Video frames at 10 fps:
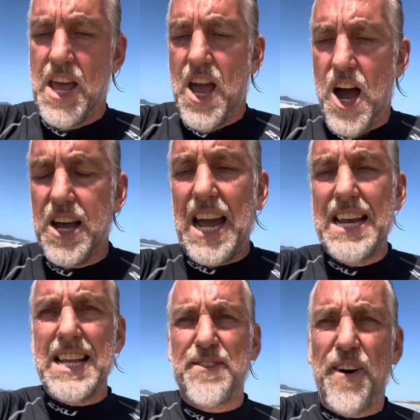Okay,
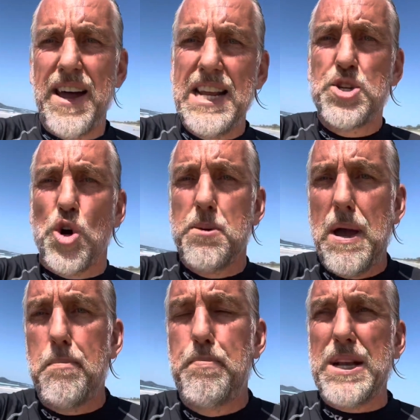let's finally talk about
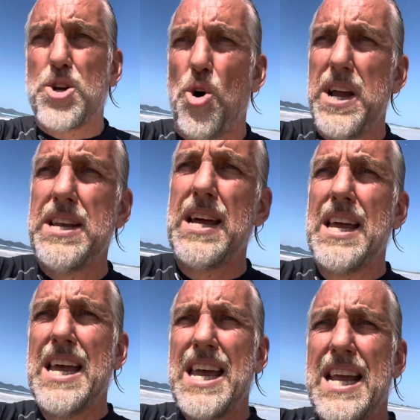Bitcoin.
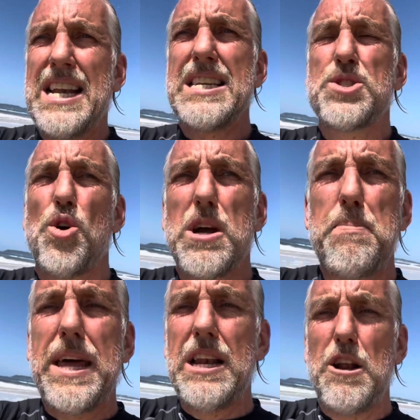Let's talk
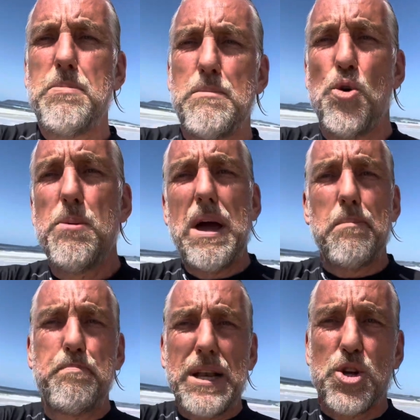about a little bit more about
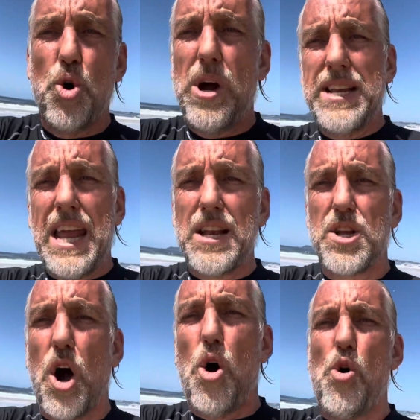Bitcoin and
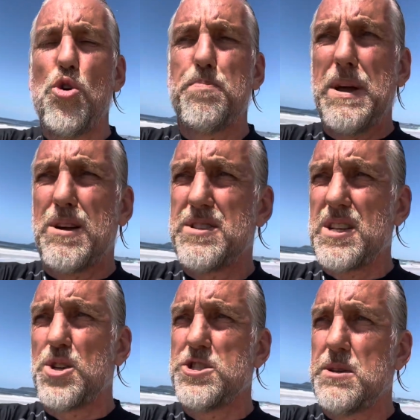gold, because I
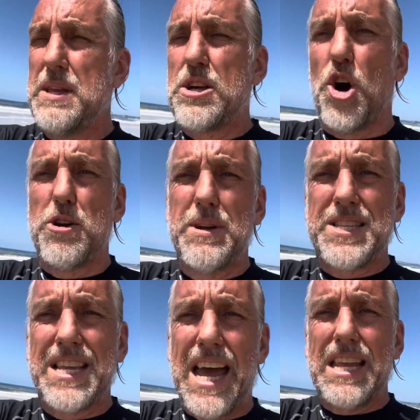saw some economists
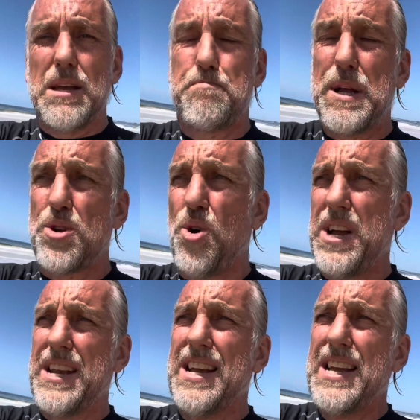saying that Bitcoin,
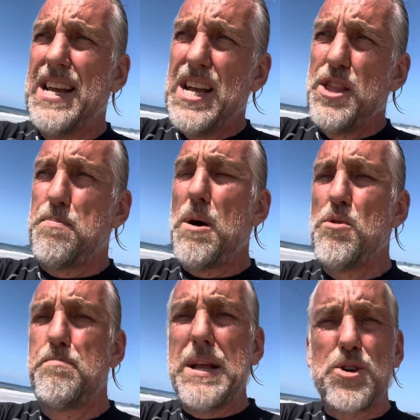the problem with
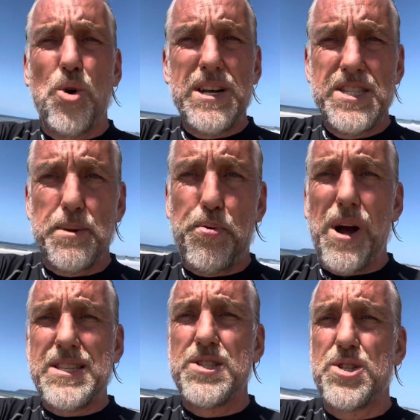Bitcoin is the
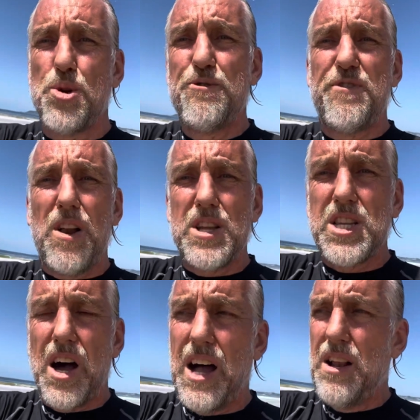price is too
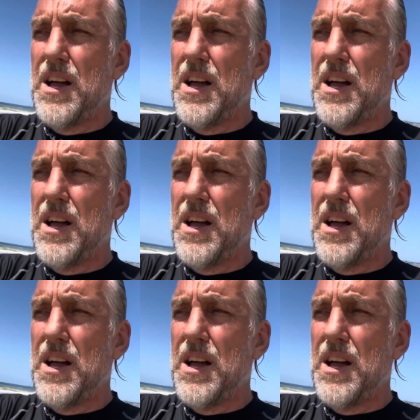volatile